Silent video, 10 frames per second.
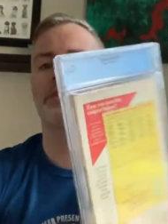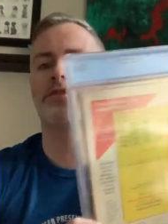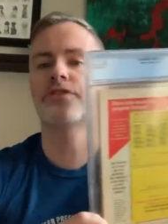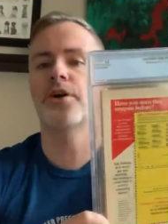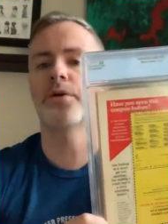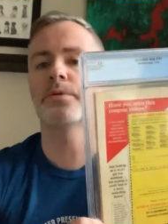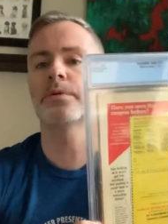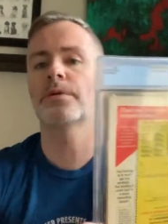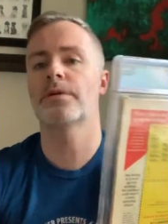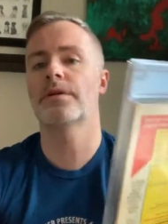Since
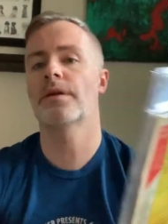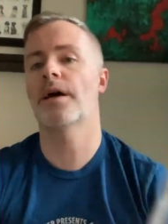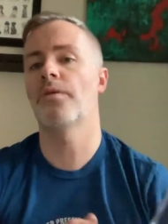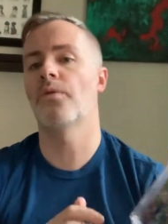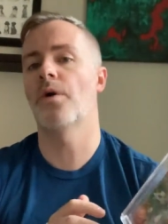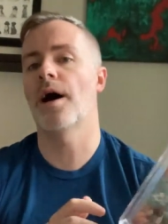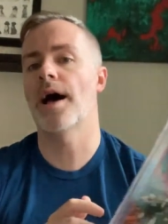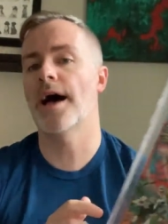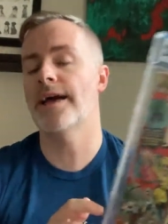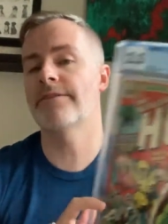
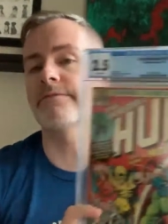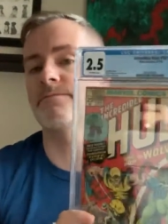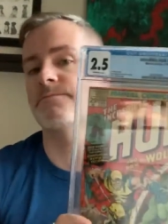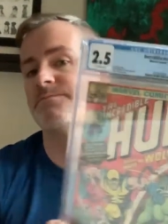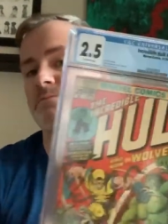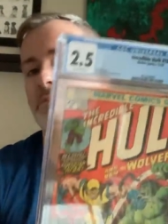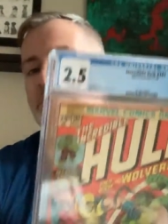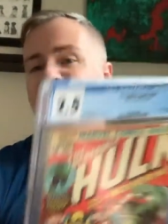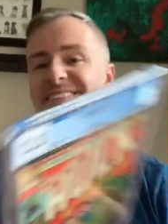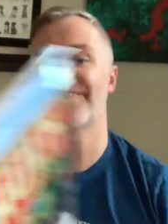I've
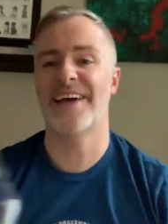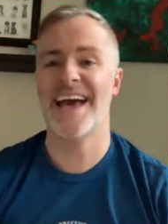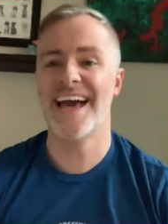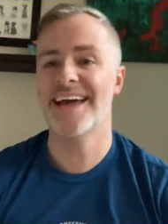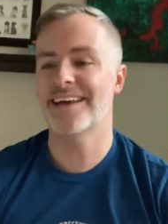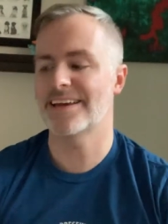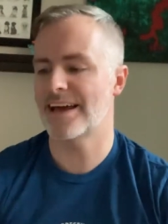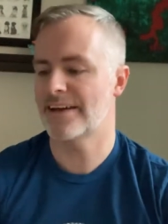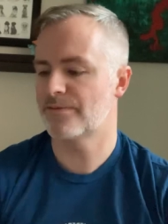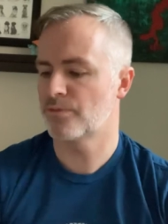had it,
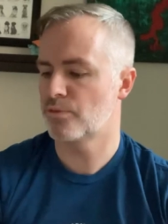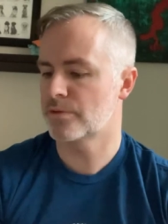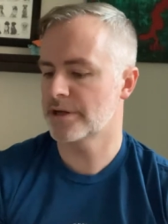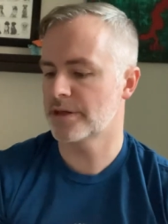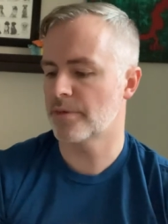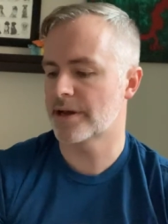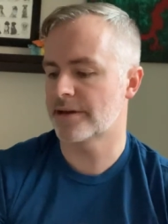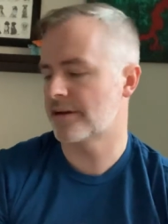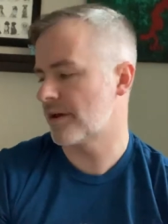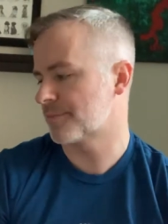I've really
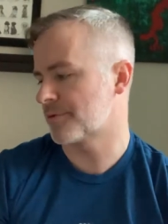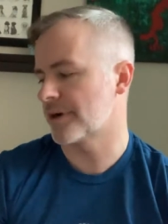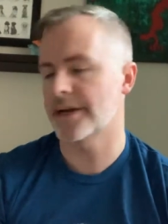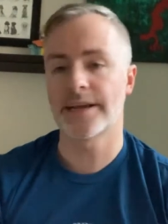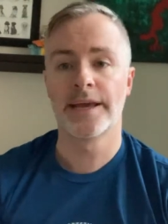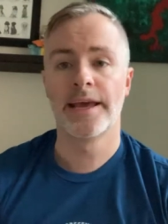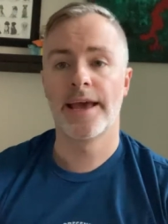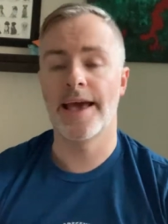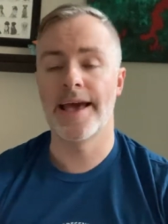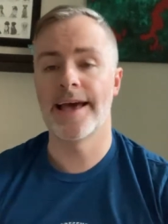wanted an upgrade.
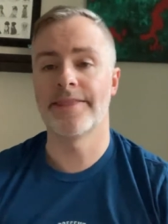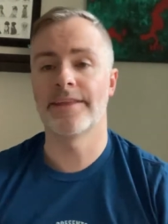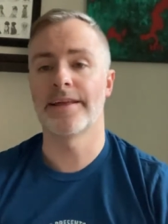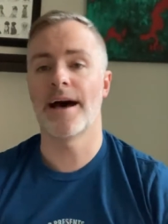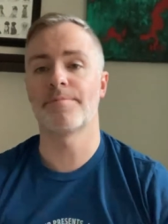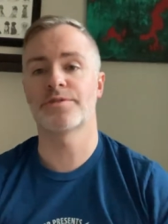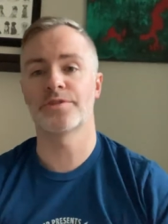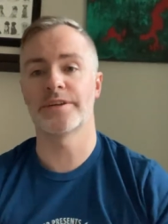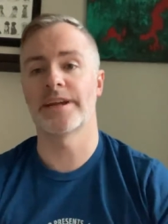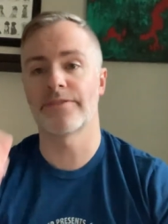And the
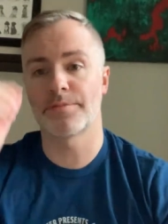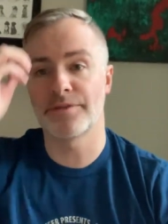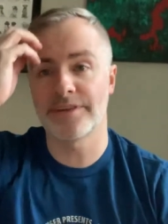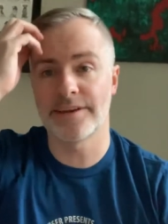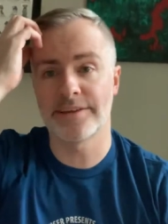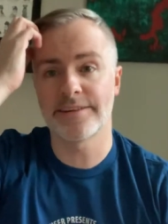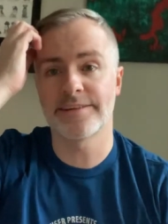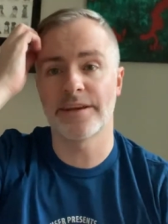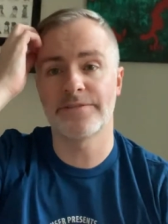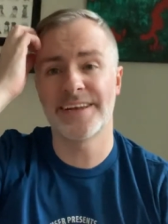opportunity never presented
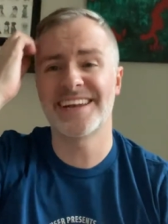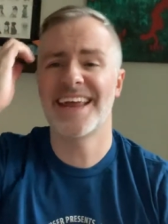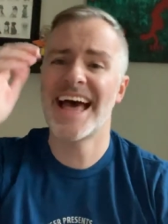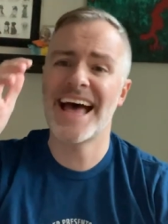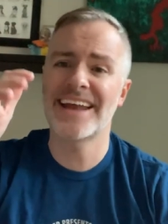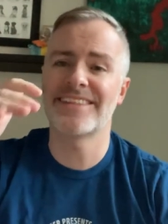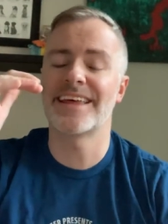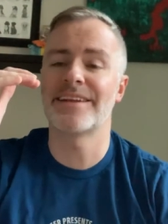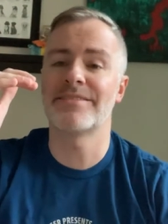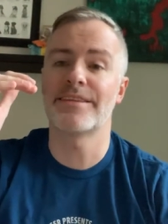itself. And it had, and
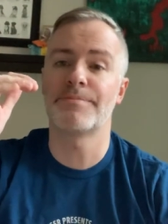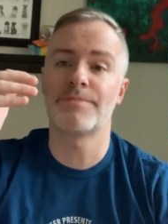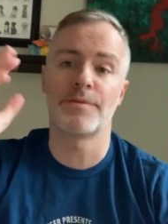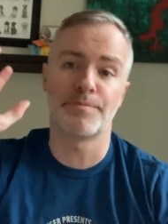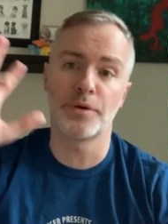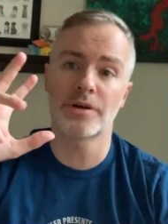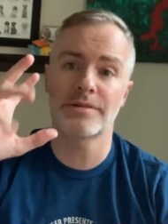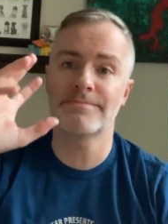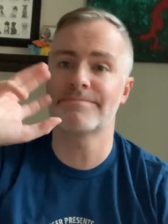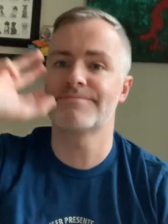then the
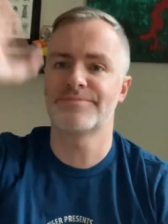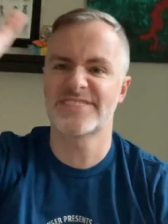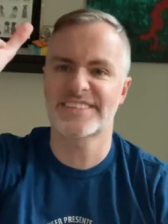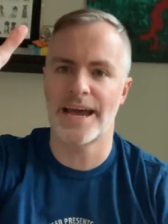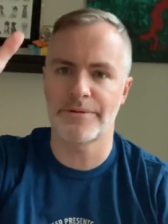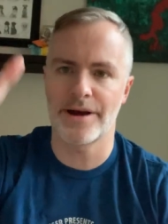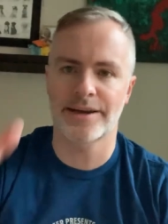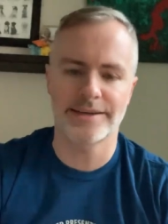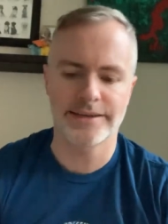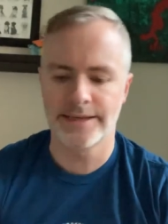book
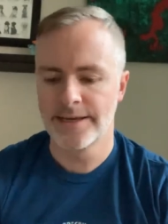skyrocketed.